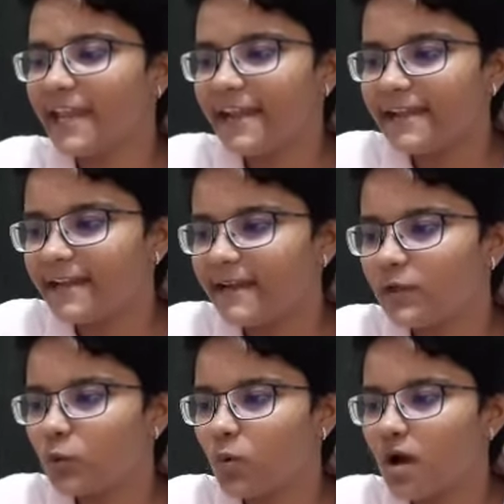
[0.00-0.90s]
8
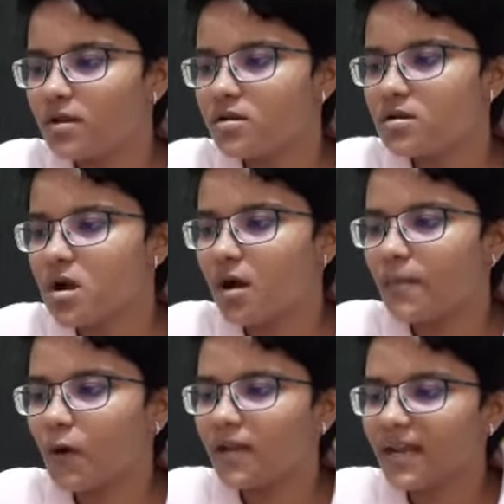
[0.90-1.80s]
into 1
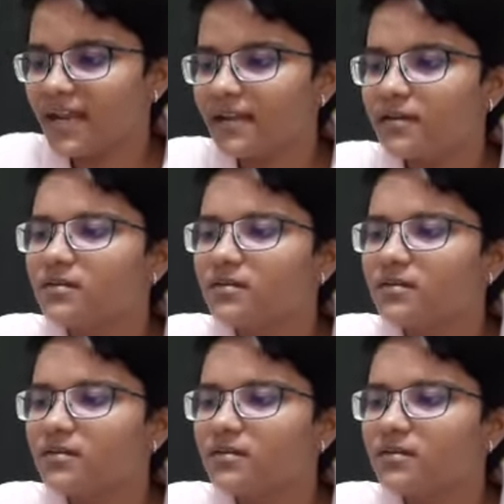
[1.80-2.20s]
upon 8.